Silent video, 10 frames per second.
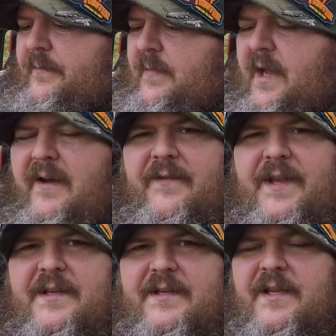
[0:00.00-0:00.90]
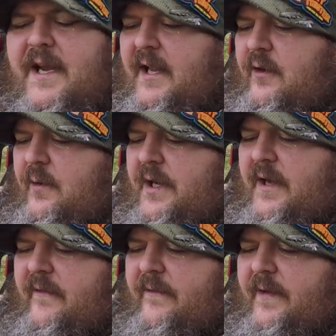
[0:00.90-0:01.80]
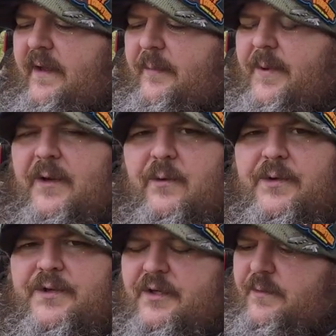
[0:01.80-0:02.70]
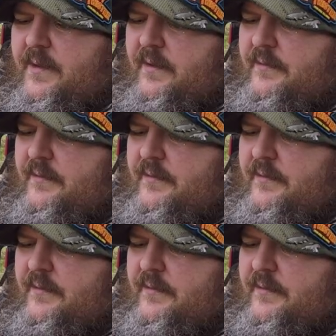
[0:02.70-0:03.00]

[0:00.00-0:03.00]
I have these in yellow and I have pink ones as well,